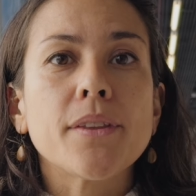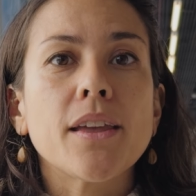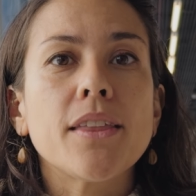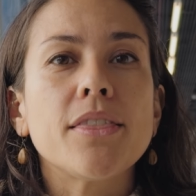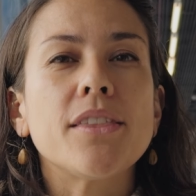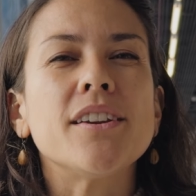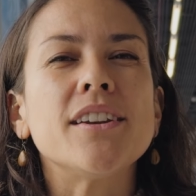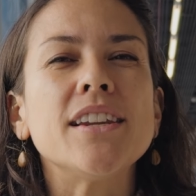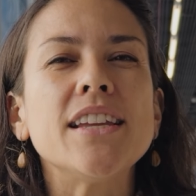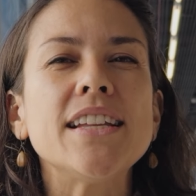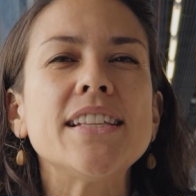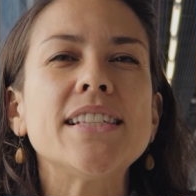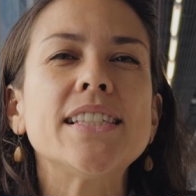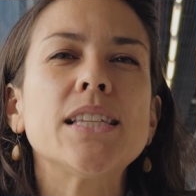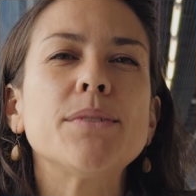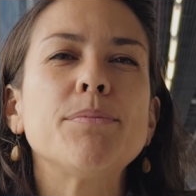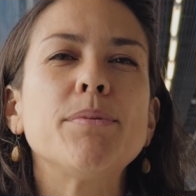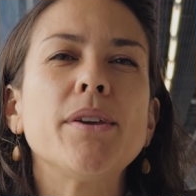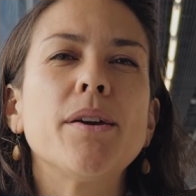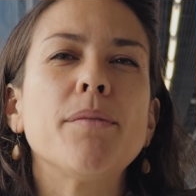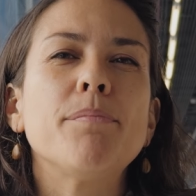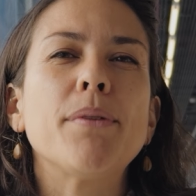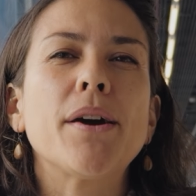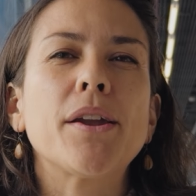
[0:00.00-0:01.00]
There needs to
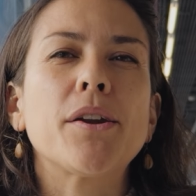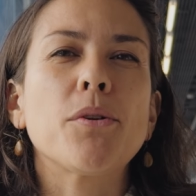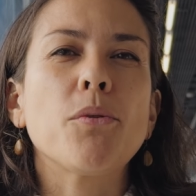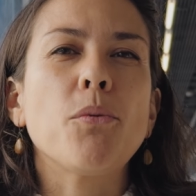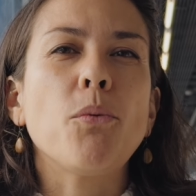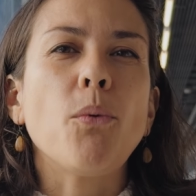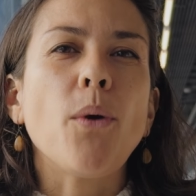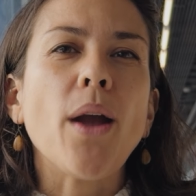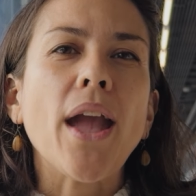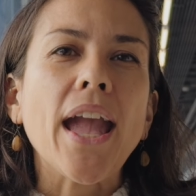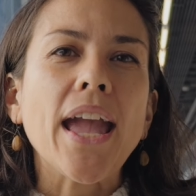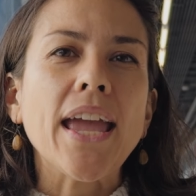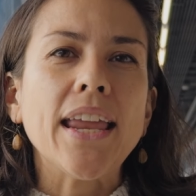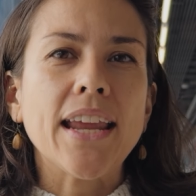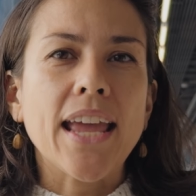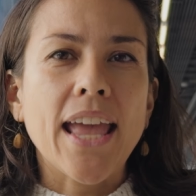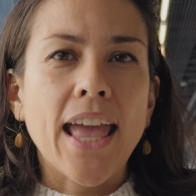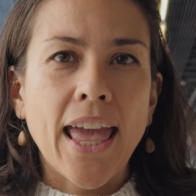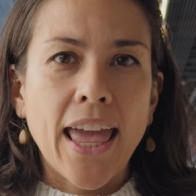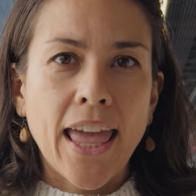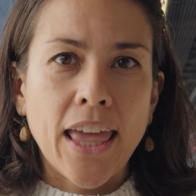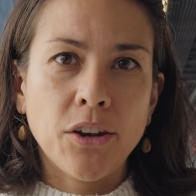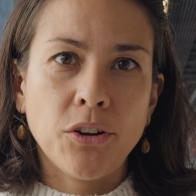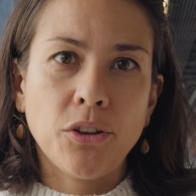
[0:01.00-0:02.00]
be a better way to
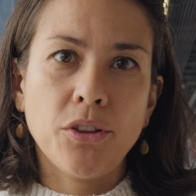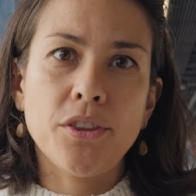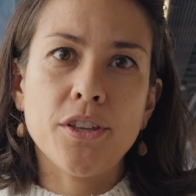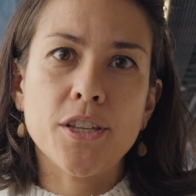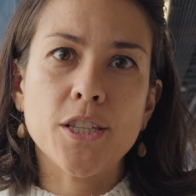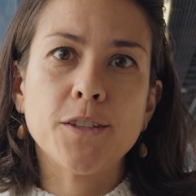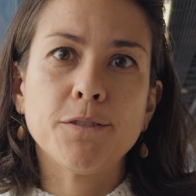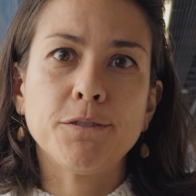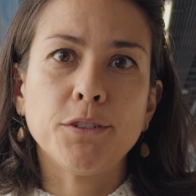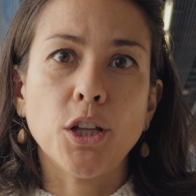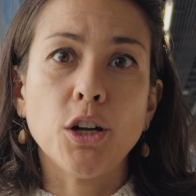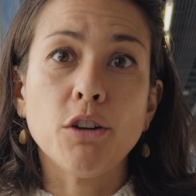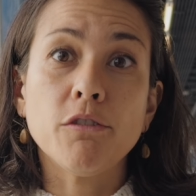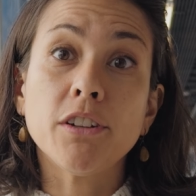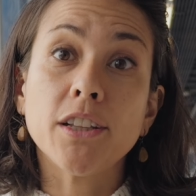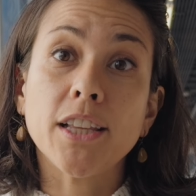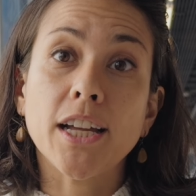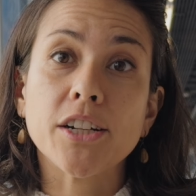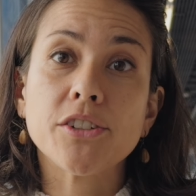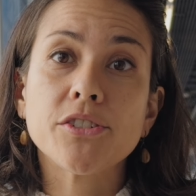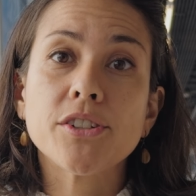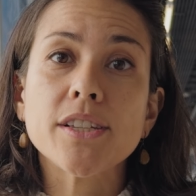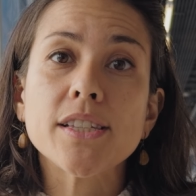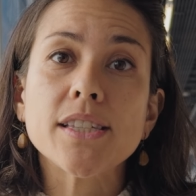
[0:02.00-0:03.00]
handle this flow of
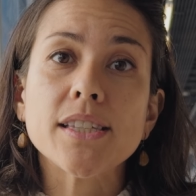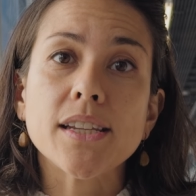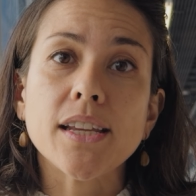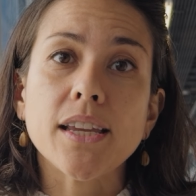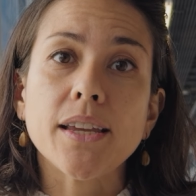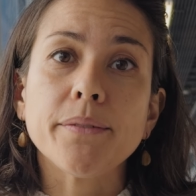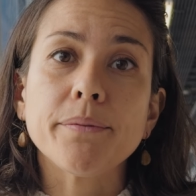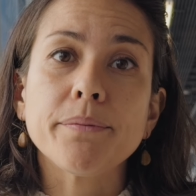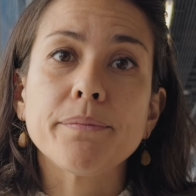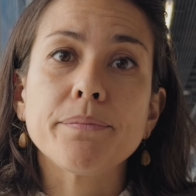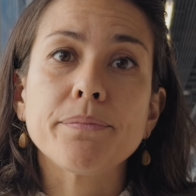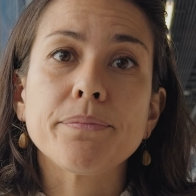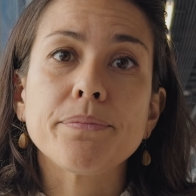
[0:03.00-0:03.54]
electricity.